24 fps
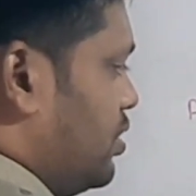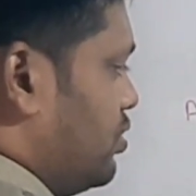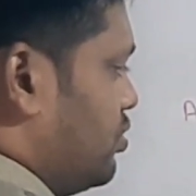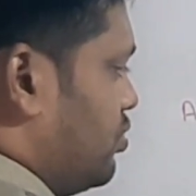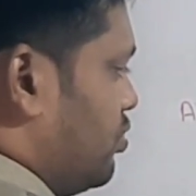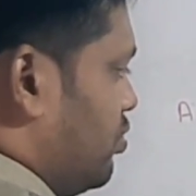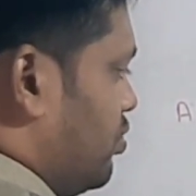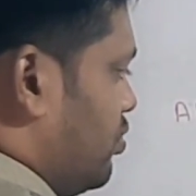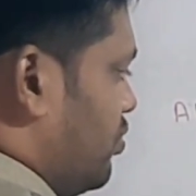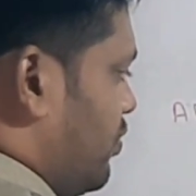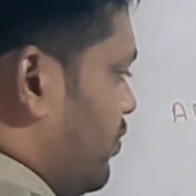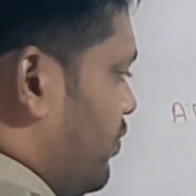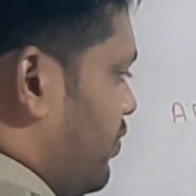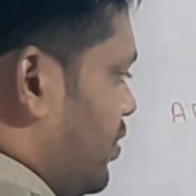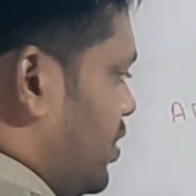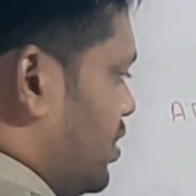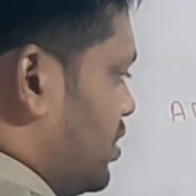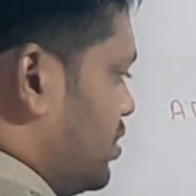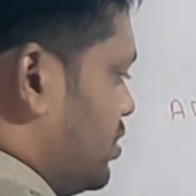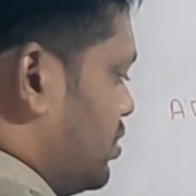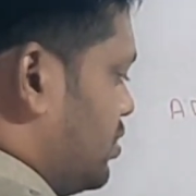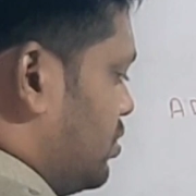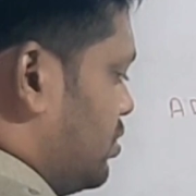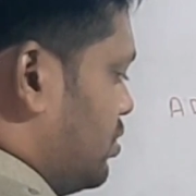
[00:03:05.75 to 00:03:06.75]
So
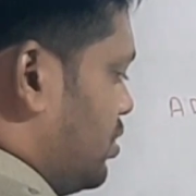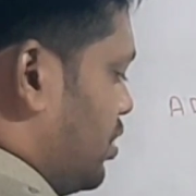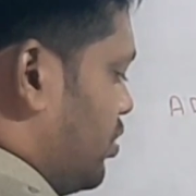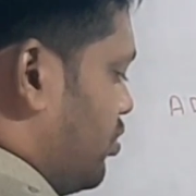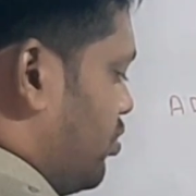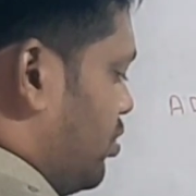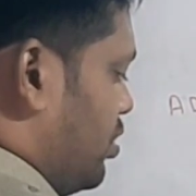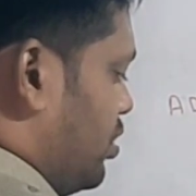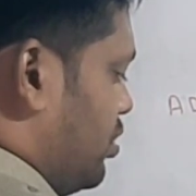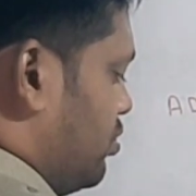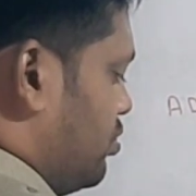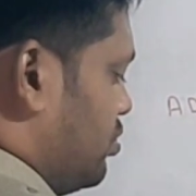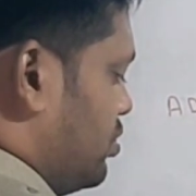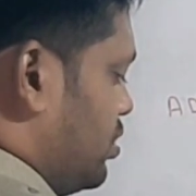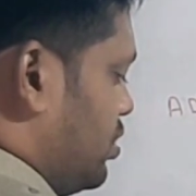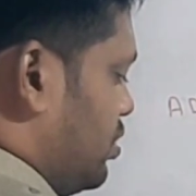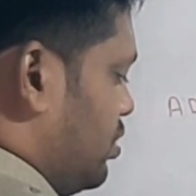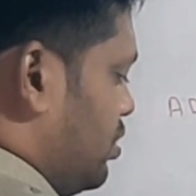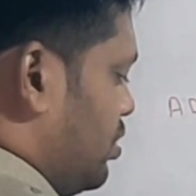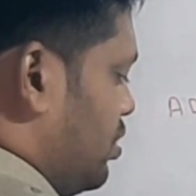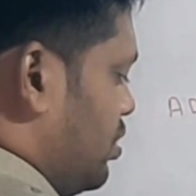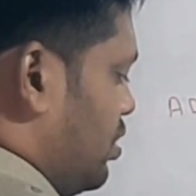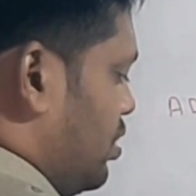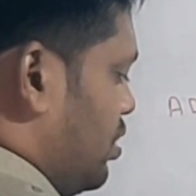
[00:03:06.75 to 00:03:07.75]
first, according to this
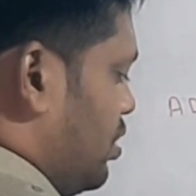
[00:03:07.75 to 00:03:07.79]
one,